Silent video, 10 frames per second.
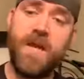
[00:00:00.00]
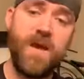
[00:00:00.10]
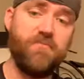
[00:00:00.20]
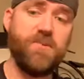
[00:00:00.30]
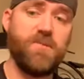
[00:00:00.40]

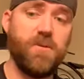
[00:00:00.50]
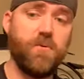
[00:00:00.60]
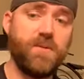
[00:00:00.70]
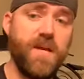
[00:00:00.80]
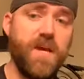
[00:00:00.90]
every
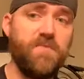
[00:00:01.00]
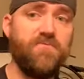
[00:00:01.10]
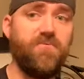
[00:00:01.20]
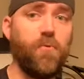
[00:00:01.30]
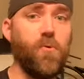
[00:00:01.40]
single day
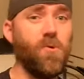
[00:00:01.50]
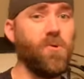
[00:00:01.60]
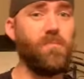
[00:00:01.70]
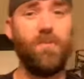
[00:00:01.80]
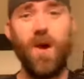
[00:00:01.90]

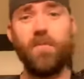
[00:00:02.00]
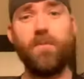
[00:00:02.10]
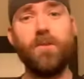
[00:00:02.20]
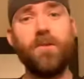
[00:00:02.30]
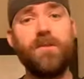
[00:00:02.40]
for
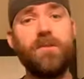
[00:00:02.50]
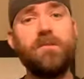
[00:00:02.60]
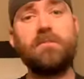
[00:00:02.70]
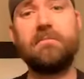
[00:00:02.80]
probably